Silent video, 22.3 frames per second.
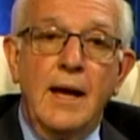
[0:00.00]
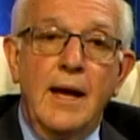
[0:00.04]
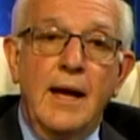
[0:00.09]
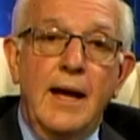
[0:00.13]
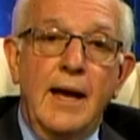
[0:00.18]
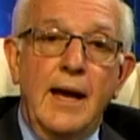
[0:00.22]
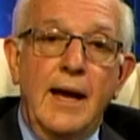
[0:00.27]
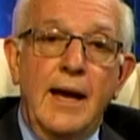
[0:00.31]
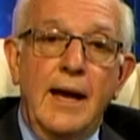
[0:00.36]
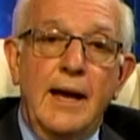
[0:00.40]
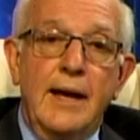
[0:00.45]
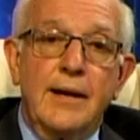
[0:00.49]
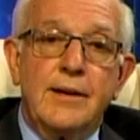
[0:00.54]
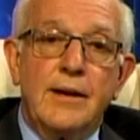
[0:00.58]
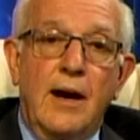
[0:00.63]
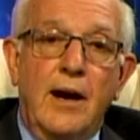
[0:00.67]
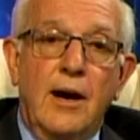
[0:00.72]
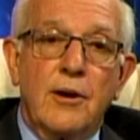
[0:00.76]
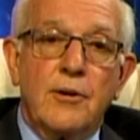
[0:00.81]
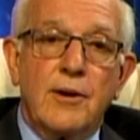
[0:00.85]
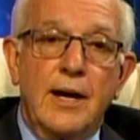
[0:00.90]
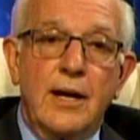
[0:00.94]
And
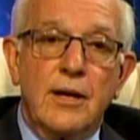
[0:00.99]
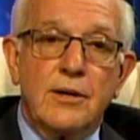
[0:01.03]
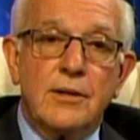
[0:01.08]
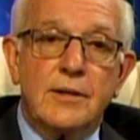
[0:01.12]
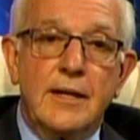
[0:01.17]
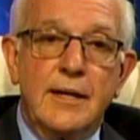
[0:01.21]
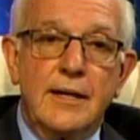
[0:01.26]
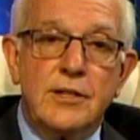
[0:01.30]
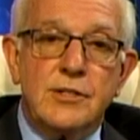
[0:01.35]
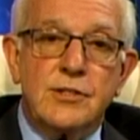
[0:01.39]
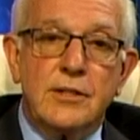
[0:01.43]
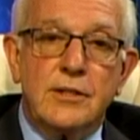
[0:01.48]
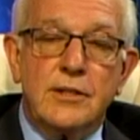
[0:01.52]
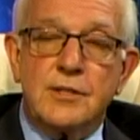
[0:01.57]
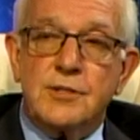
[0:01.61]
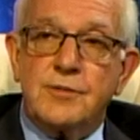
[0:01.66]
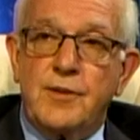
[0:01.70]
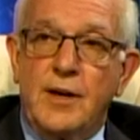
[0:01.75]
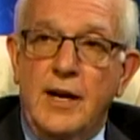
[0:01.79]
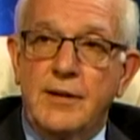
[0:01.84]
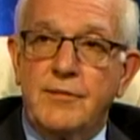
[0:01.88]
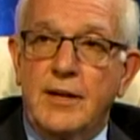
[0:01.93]
our allocation is
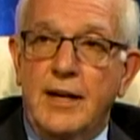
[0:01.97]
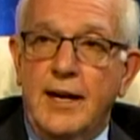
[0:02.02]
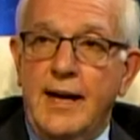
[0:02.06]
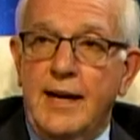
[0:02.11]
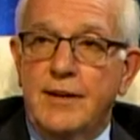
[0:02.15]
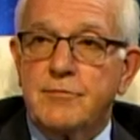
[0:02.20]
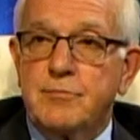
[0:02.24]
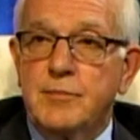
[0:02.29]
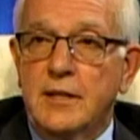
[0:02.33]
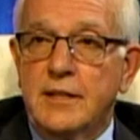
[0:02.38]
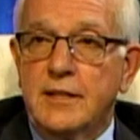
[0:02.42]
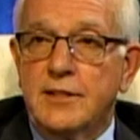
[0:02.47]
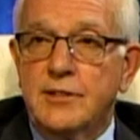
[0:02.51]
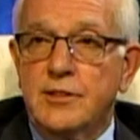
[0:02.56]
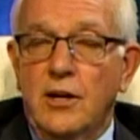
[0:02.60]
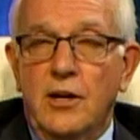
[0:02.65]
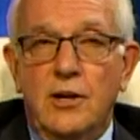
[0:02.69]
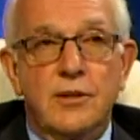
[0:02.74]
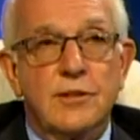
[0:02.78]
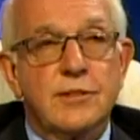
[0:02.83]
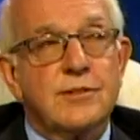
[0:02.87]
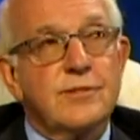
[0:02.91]
$5.5 million,
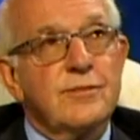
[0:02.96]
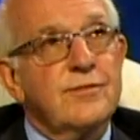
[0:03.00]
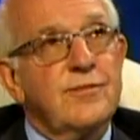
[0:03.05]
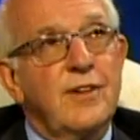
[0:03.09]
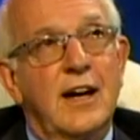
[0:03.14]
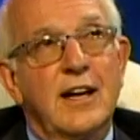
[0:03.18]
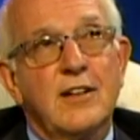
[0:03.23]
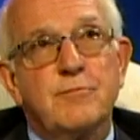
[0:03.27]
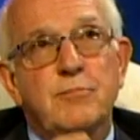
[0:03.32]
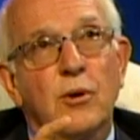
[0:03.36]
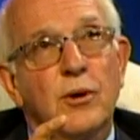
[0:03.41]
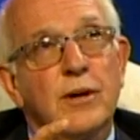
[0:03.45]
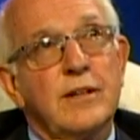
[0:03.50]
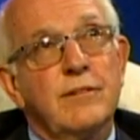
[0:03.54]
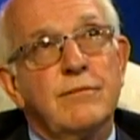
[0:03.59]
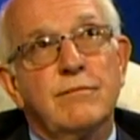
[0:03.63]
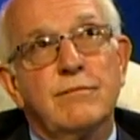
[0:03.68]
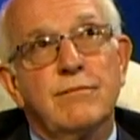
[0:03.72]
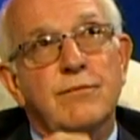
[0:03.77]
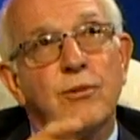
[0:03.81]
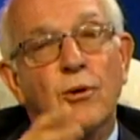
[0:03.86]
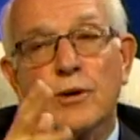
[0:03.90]

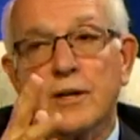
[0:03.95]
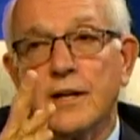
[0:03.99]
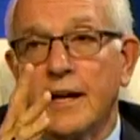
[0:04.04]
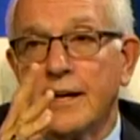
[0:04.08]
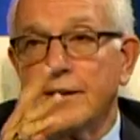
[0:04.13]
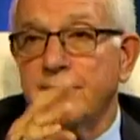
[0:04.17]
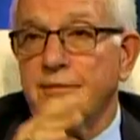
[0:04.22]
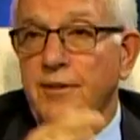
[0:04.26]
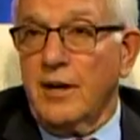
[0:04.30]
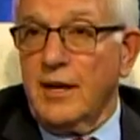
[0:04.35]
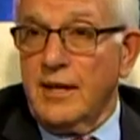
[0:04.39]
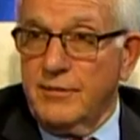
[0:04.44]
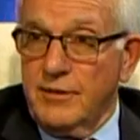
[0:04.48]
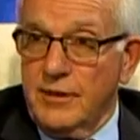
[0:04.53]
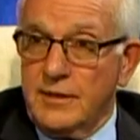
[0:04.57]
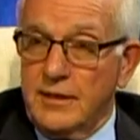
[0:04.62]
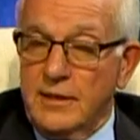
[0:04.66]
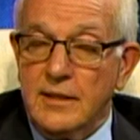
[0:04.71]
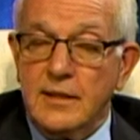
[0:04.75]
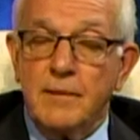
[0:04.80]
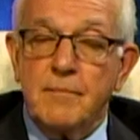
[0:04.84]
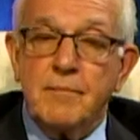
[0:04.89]
5.495, I
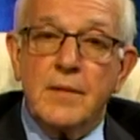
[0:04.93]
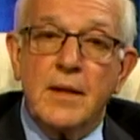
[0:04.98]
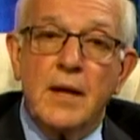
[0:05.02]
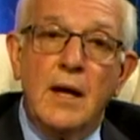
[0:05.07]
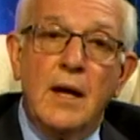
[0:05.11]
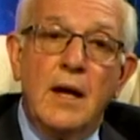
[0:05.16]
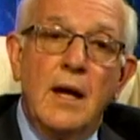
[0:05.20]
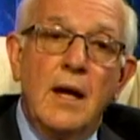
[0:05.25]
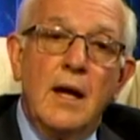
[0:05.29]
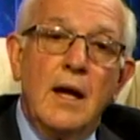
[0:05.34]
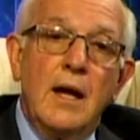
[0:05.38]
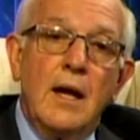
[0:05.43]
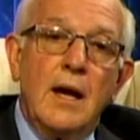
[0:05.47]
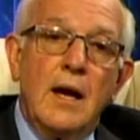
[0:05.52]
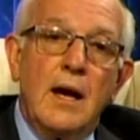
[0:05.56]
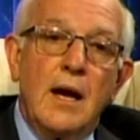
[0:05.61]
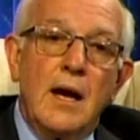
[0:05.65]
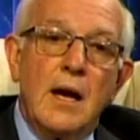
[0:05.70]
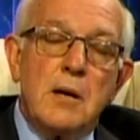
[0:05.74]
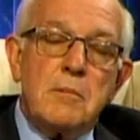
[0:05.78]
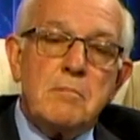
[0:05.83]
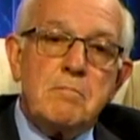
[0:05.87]

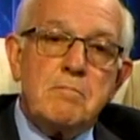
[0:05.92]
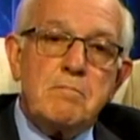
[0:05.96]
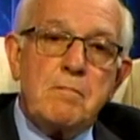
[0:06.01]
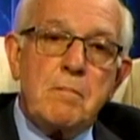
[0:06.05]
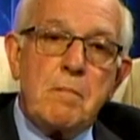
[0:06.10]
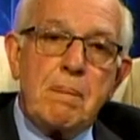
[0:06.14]
think.